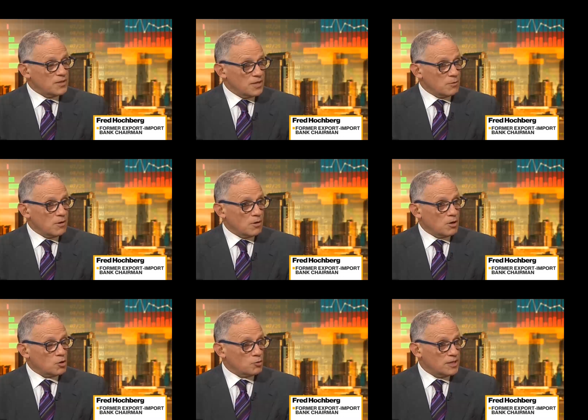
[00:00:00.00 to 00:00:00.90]
there
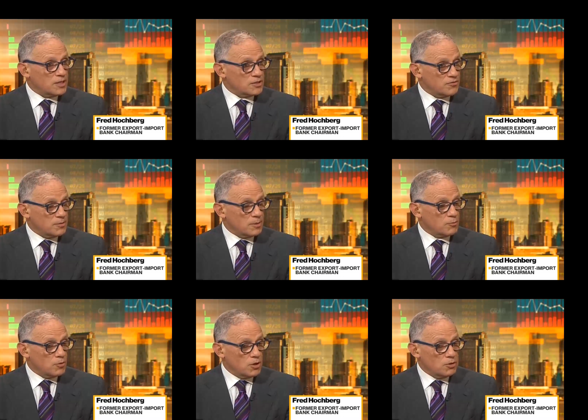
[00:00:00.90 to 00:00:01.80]
are critics from
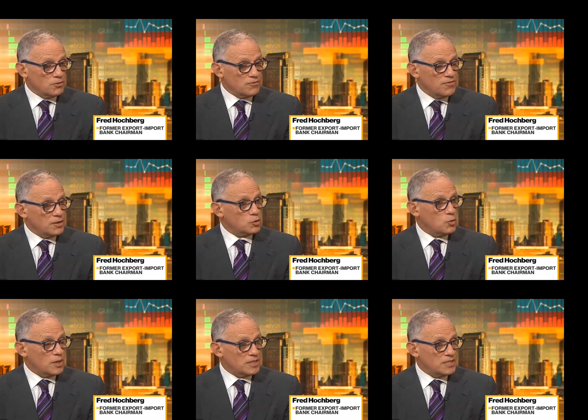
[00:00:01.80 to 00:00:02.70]
abroad who felt
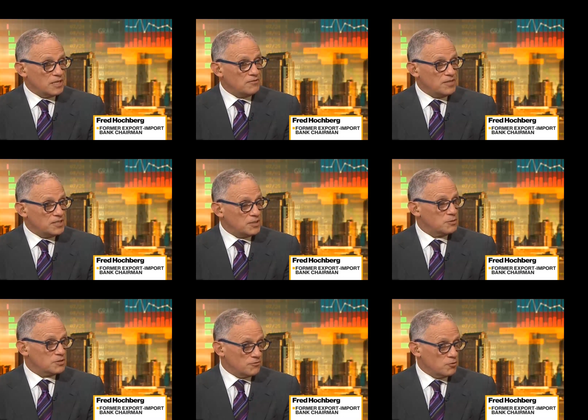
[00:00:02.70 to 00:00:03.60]
quantitative
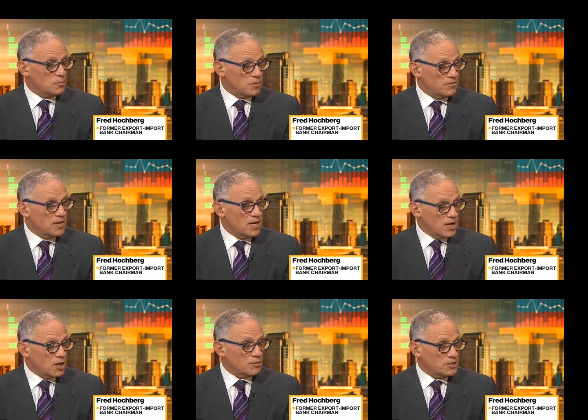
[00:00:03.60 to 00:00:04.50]
easing was a form of
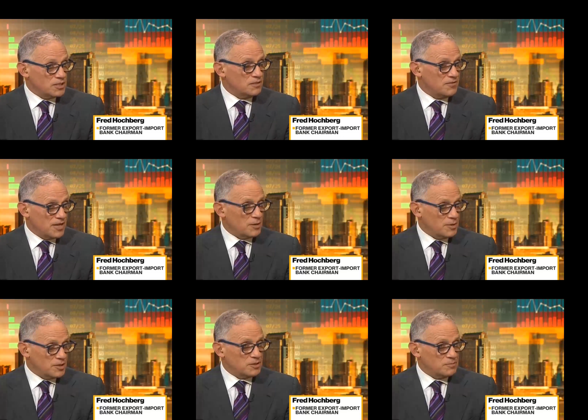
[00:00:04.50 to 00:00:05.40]
currency
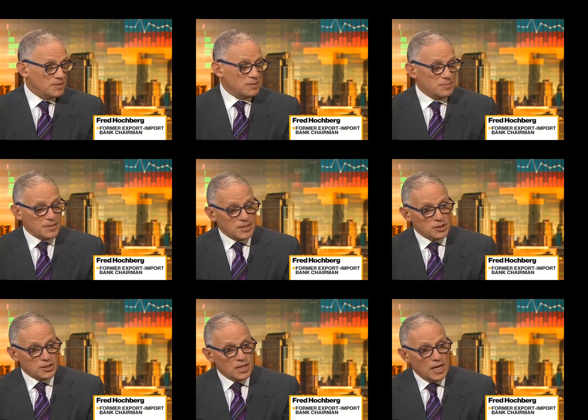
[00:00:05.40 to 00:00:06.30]
devaluation
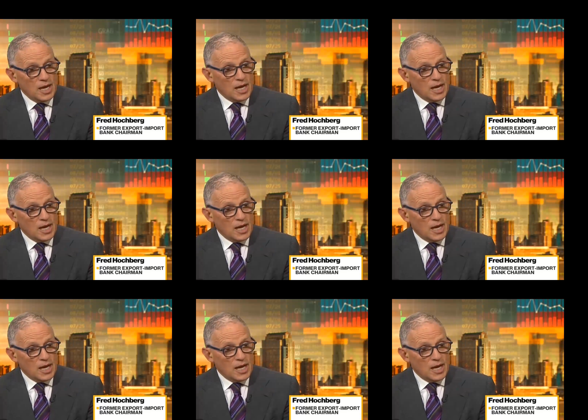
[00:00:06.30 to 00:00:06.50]
manipulation.